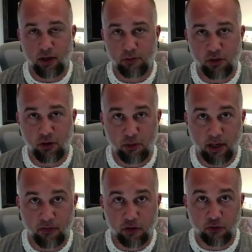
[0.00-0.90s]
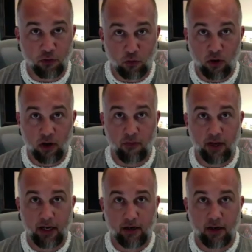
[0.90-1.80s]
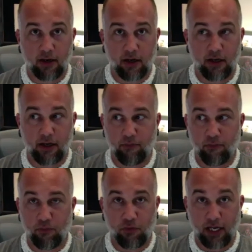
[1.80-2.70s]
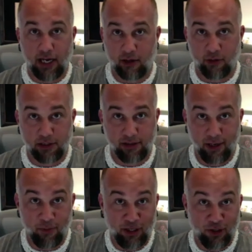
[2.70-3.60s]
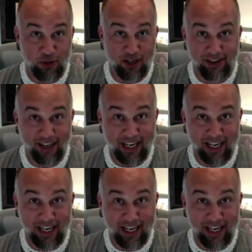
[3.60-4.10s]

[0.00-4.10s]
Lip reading: stoked about this. For one, that the gallery's letting me do it.